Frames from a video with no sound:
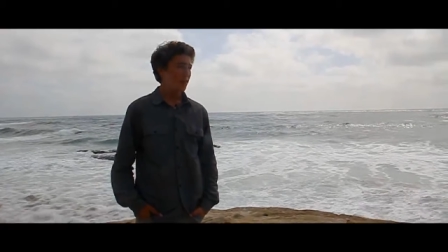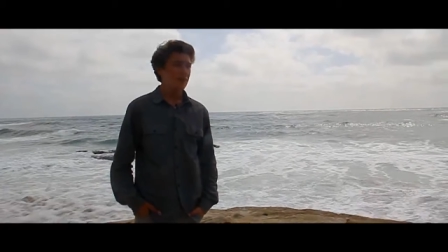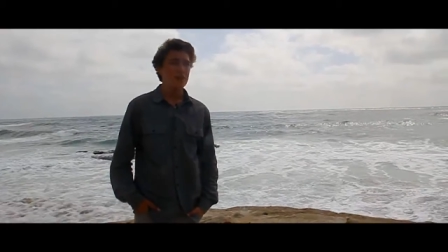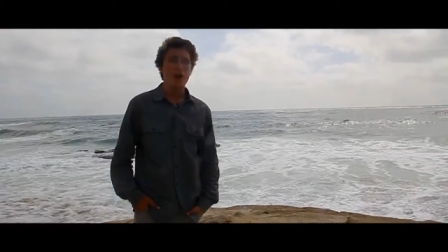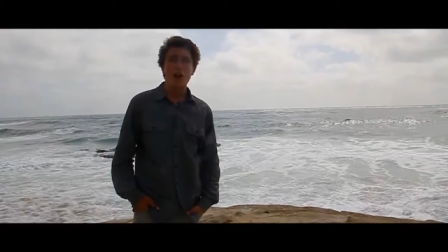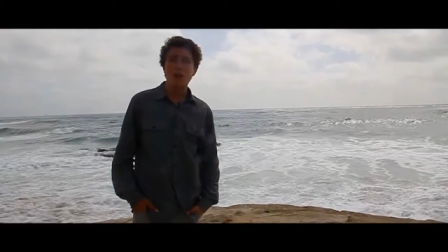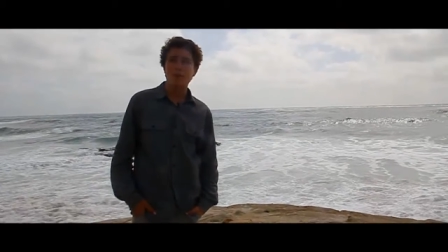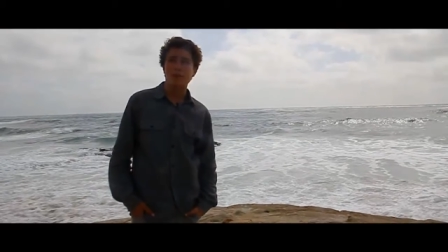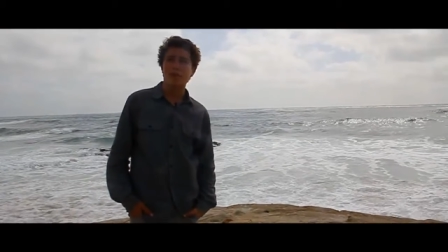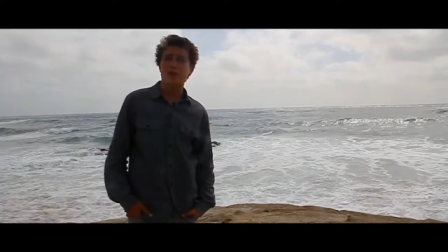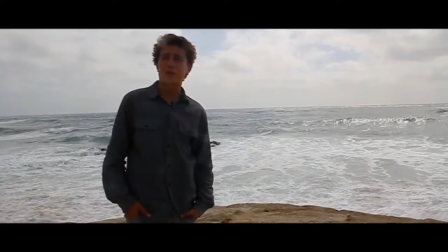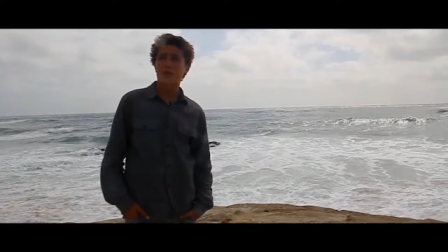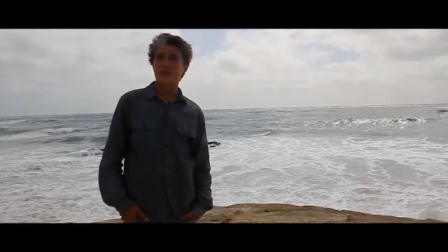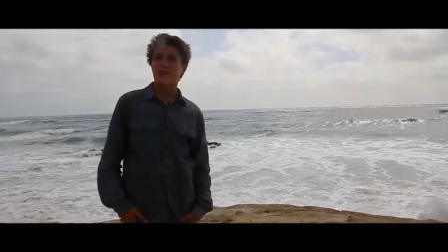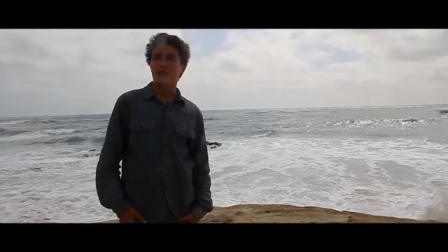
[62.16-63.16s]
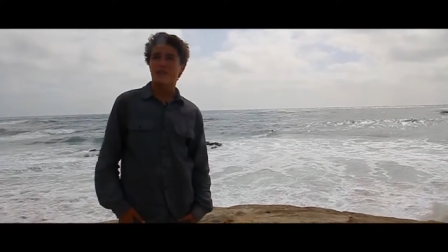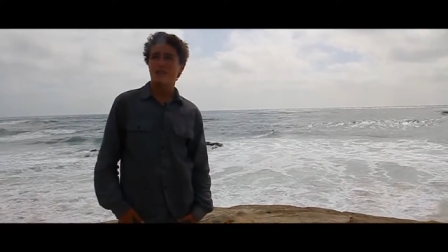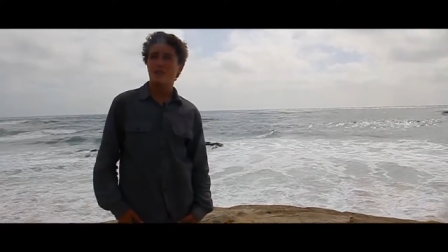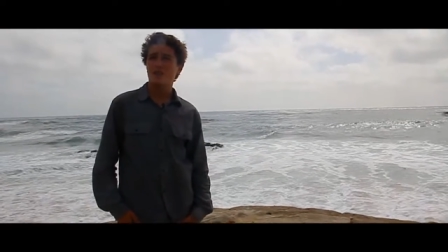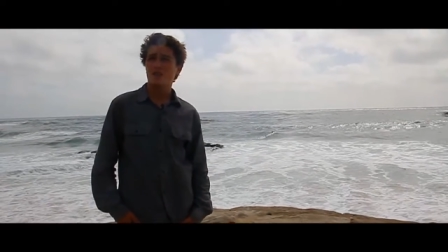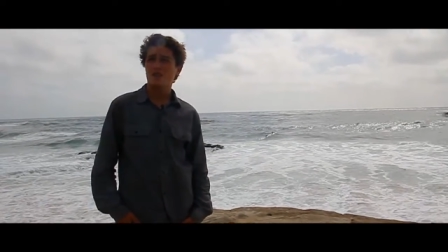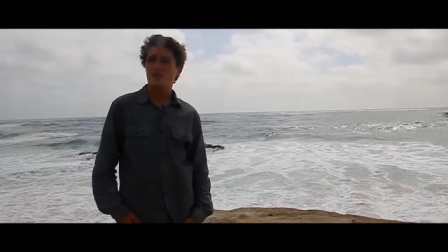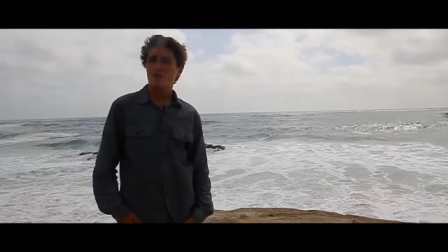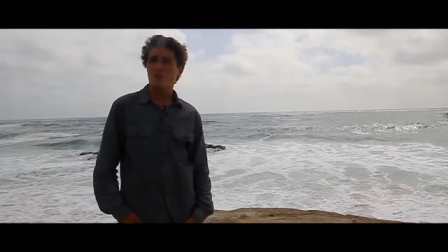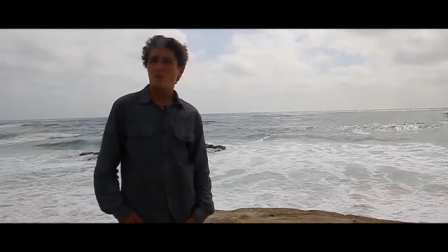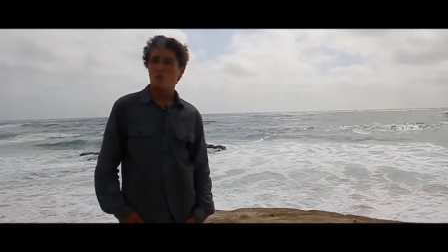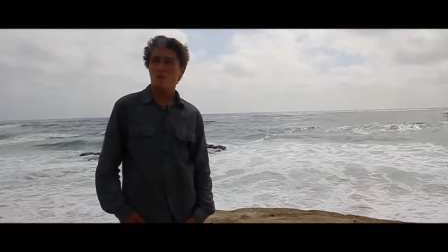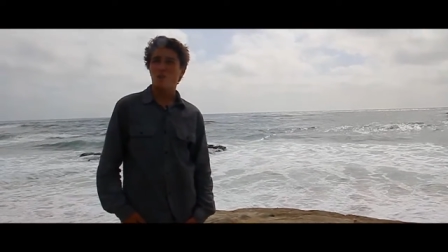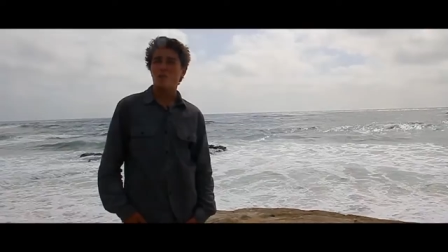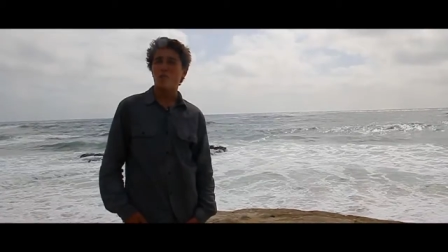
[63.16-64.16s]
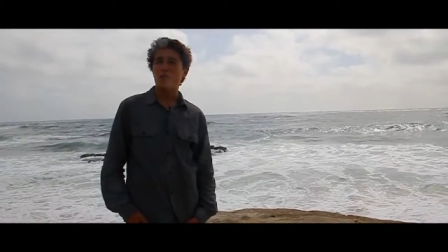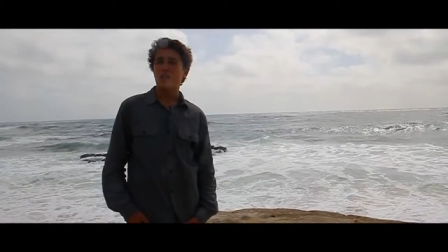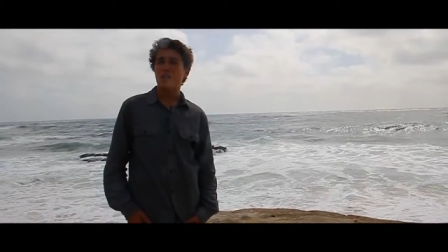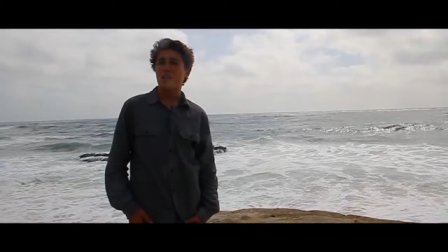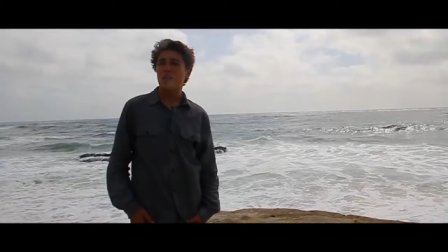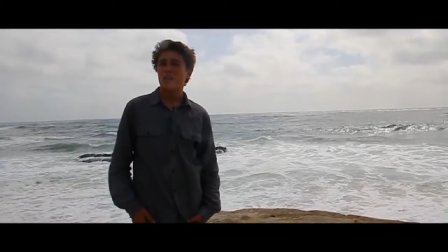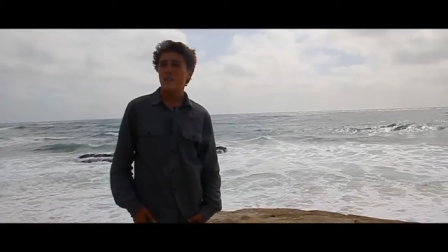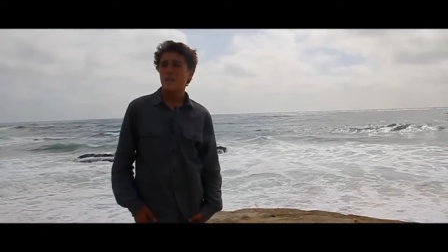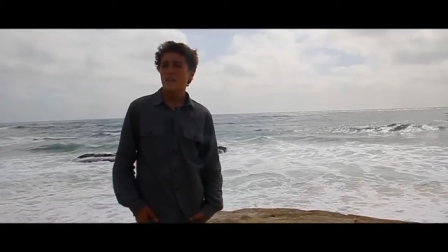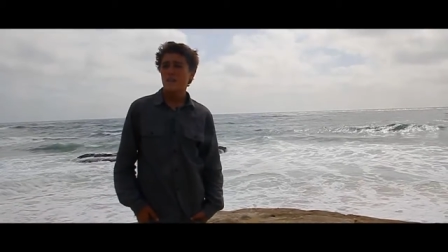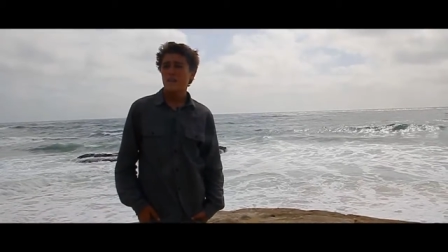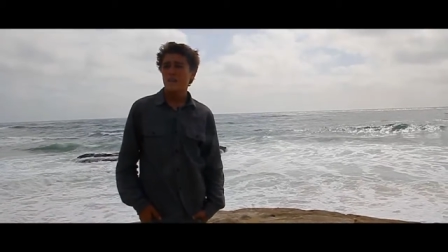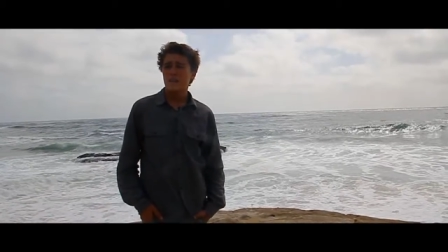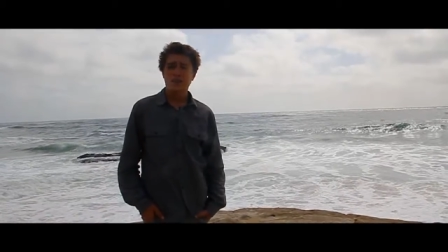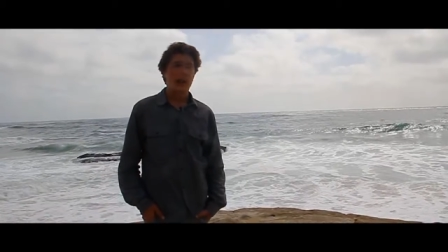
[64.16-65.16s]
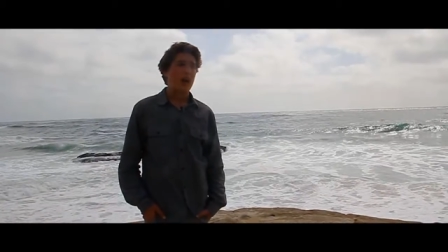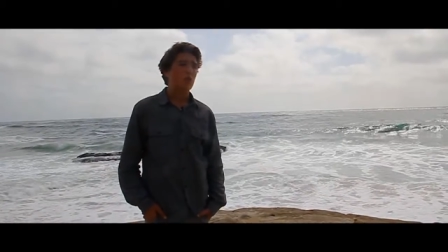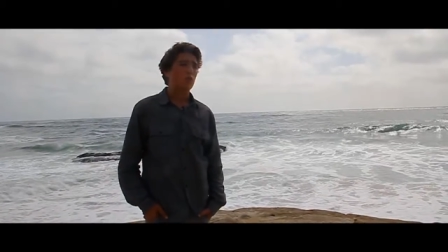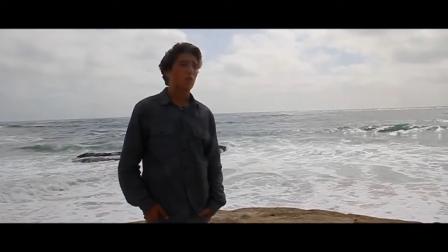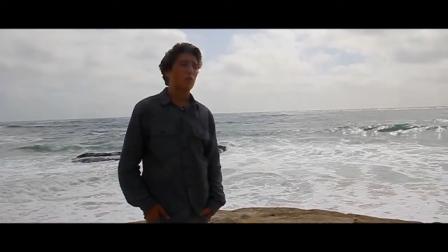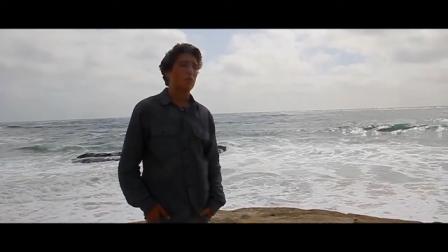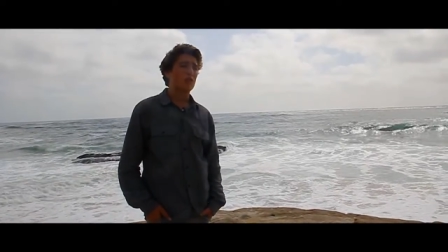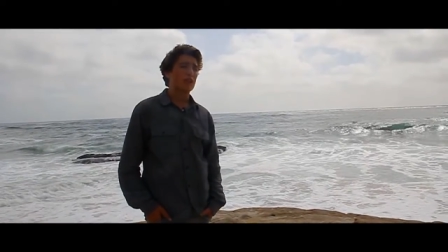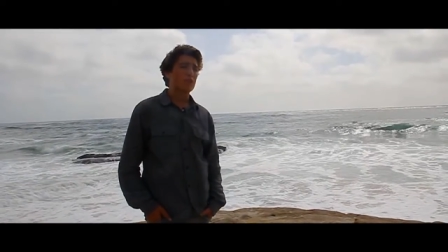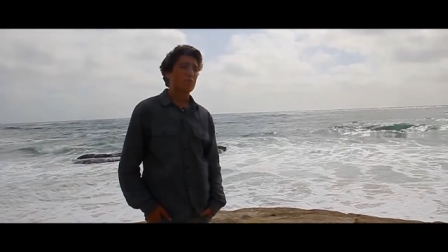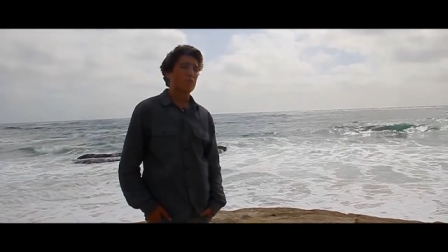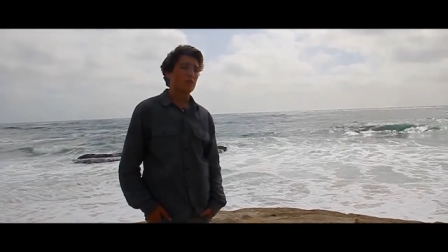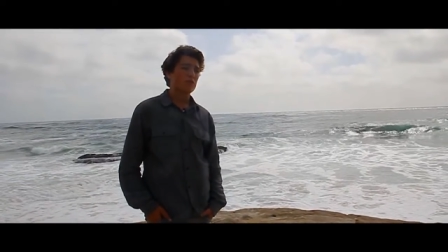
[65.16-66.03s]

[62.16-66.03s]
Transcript: The obsequies for thee that I will keep.